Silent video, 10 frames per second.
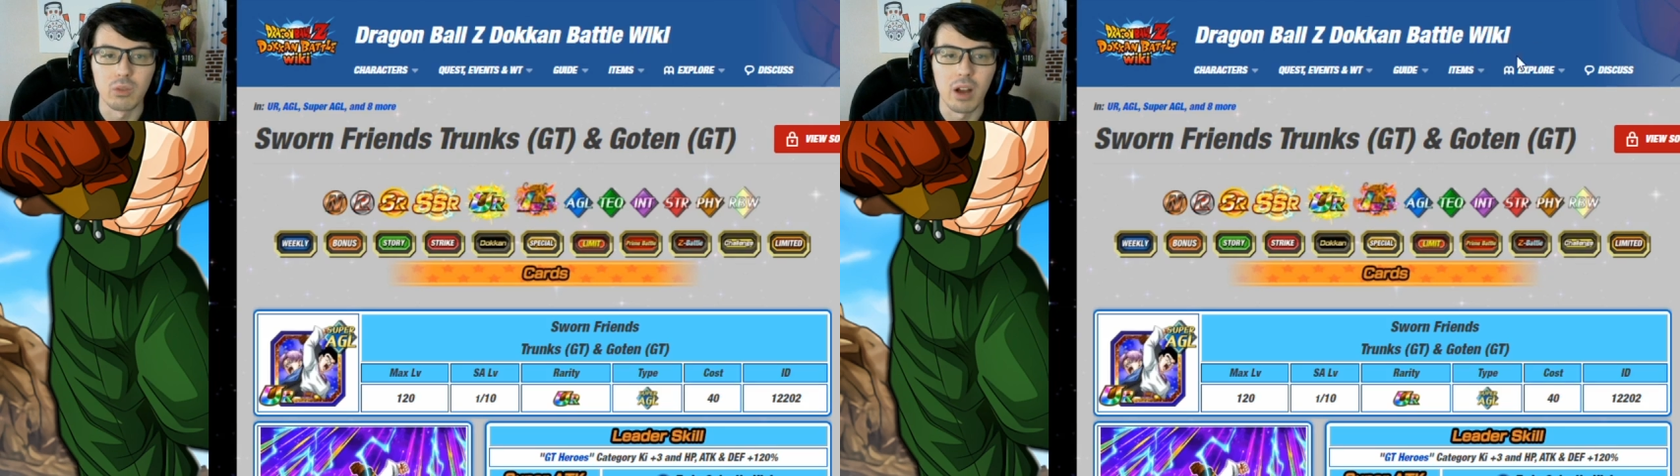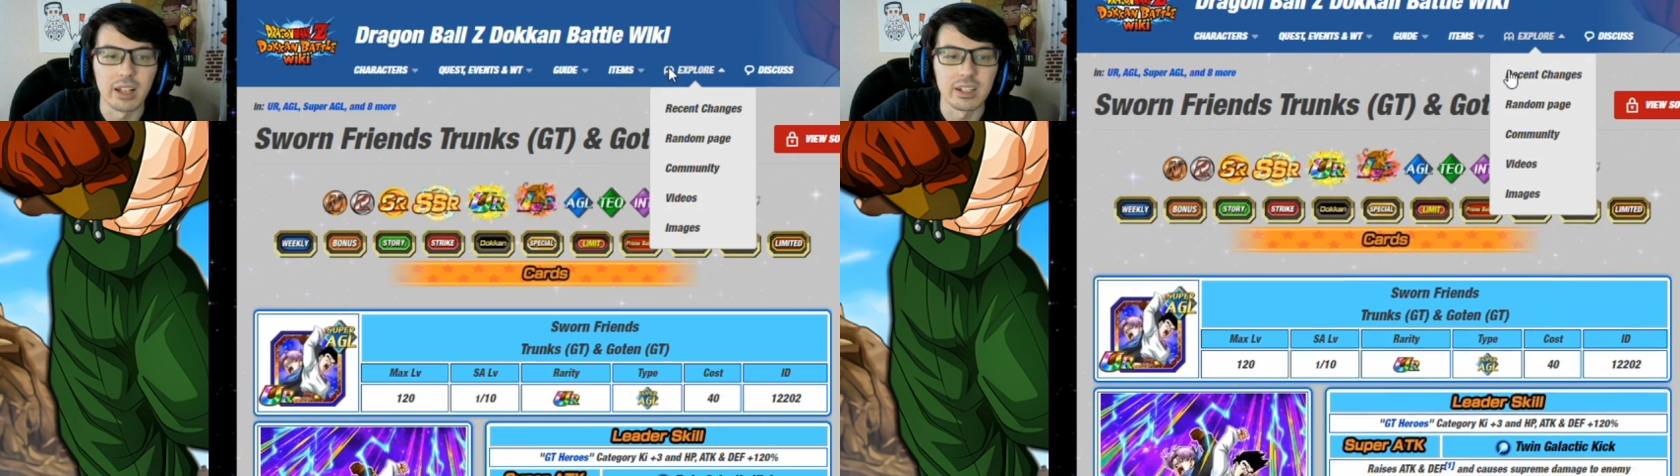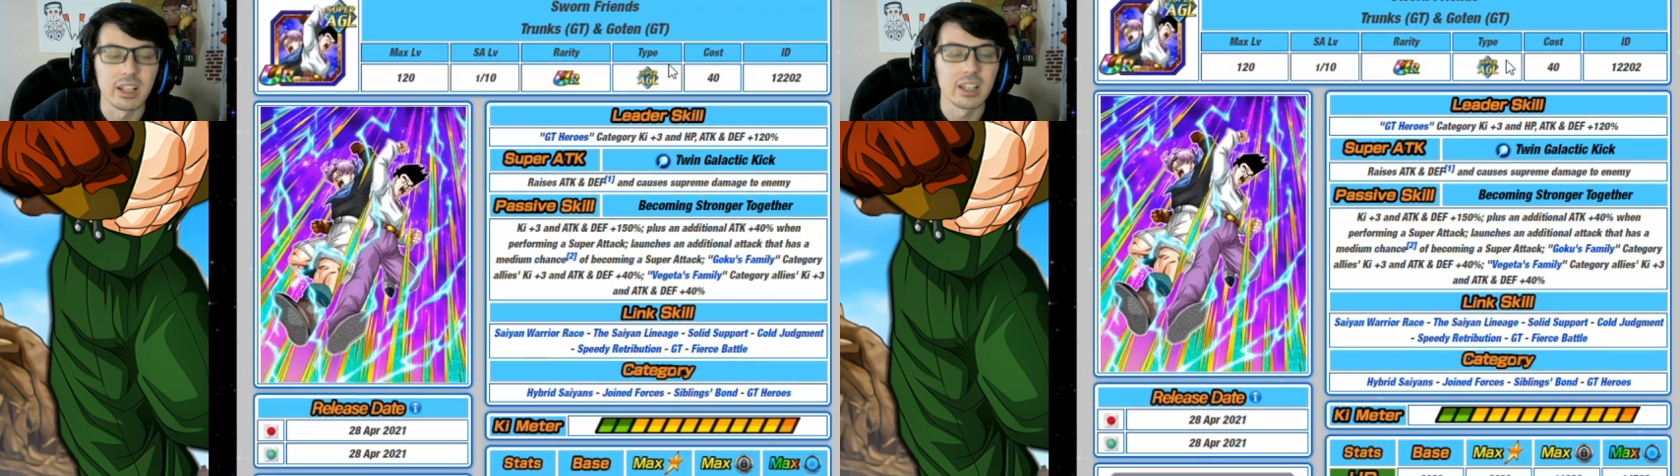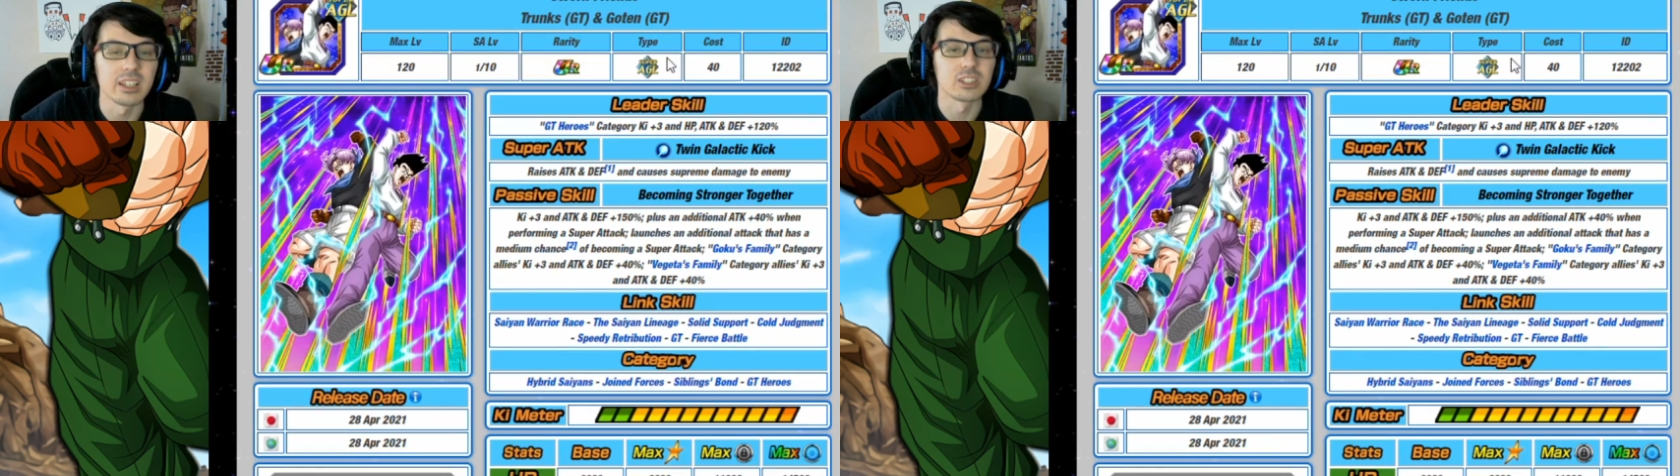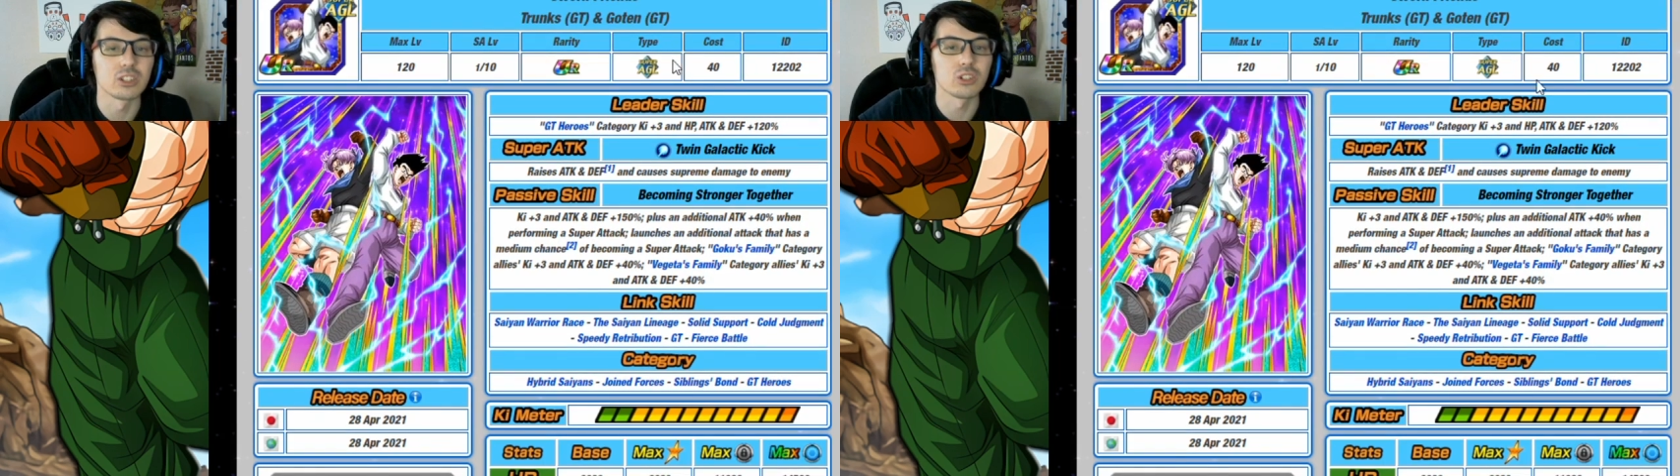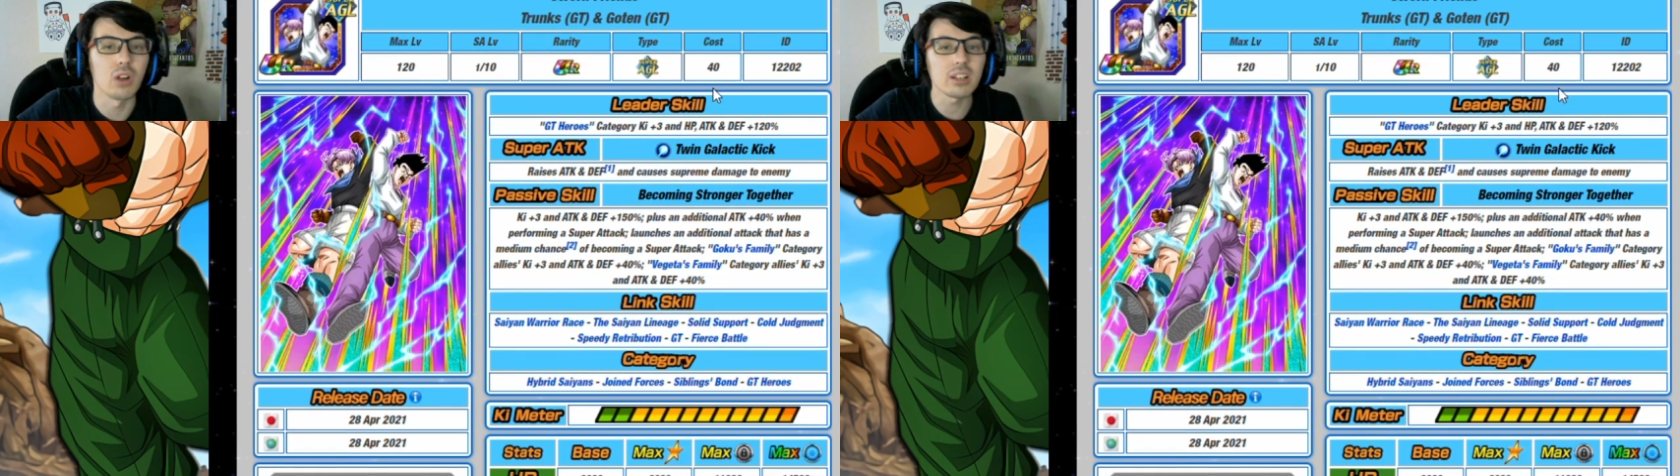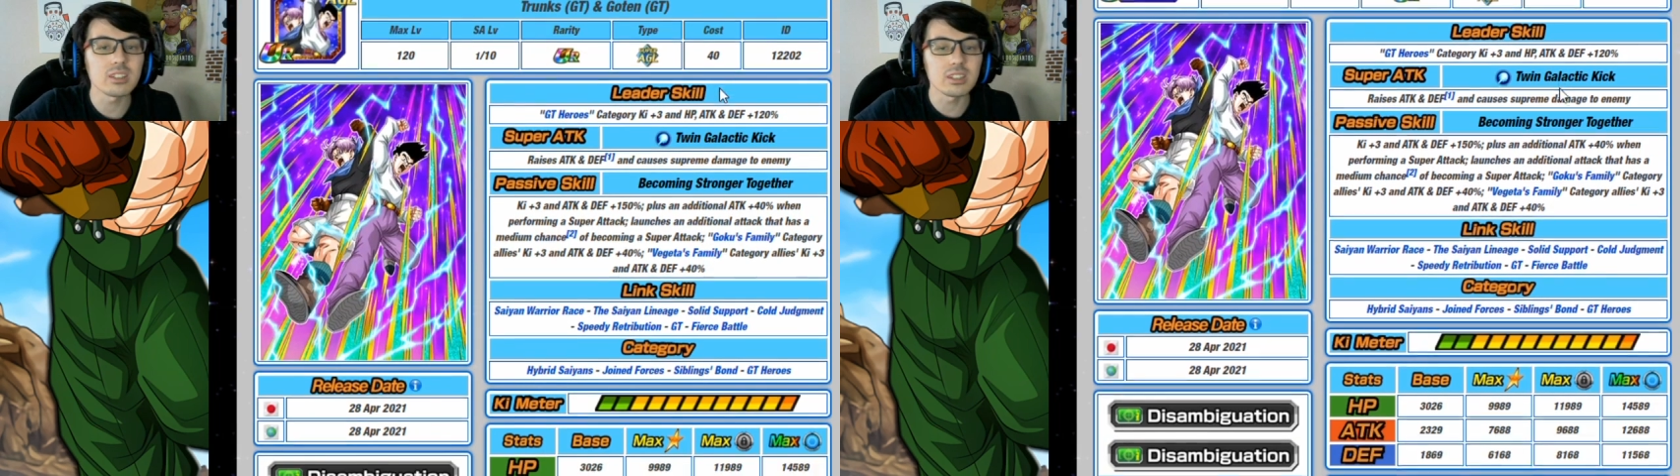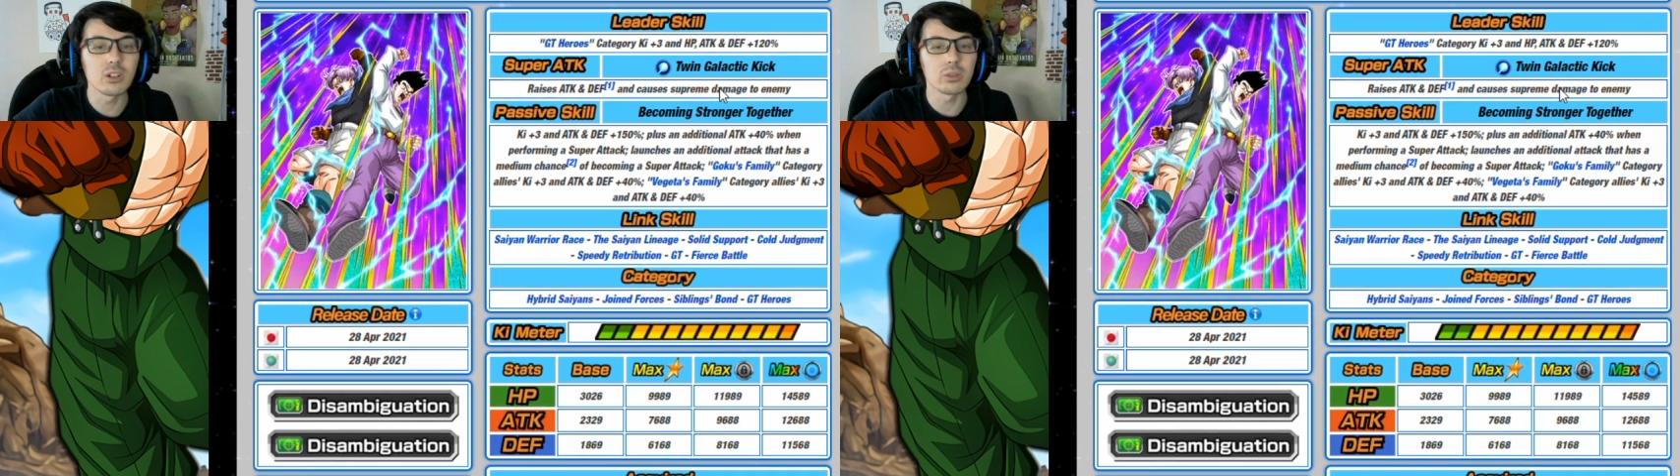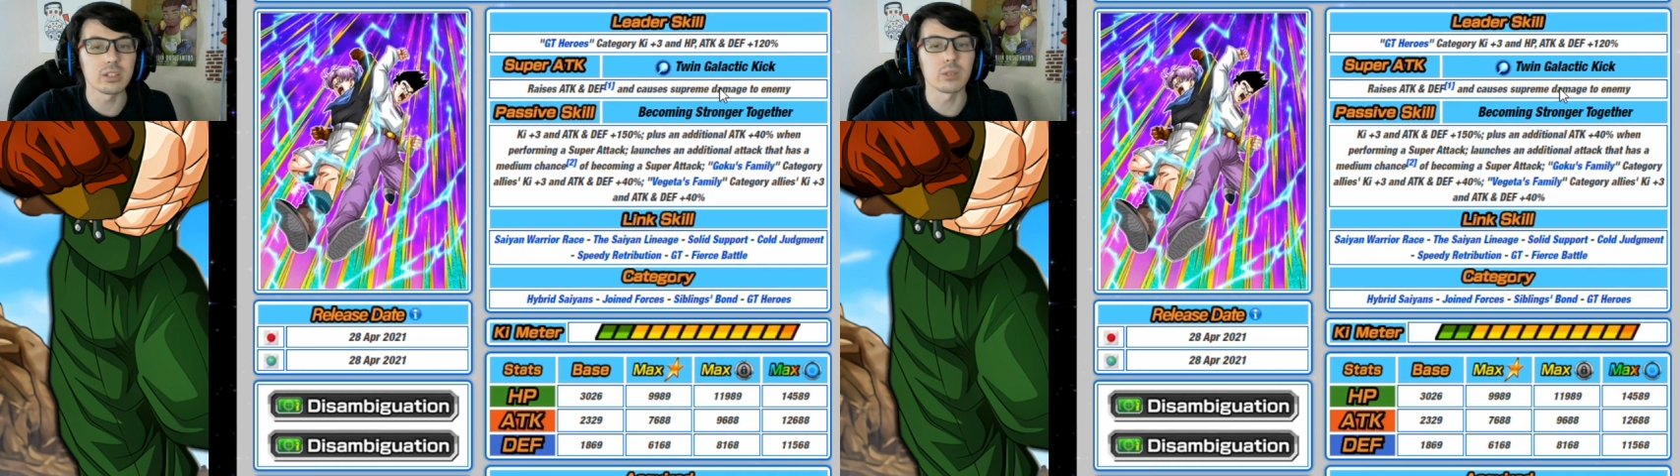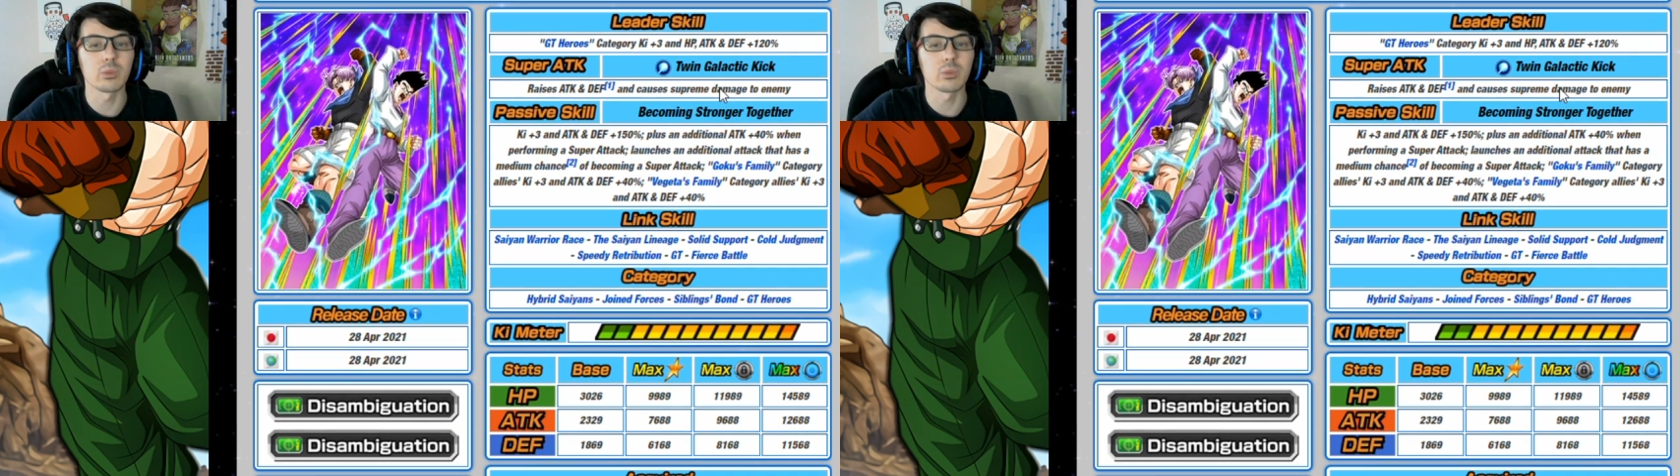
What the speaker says: run this Trunks and Goten,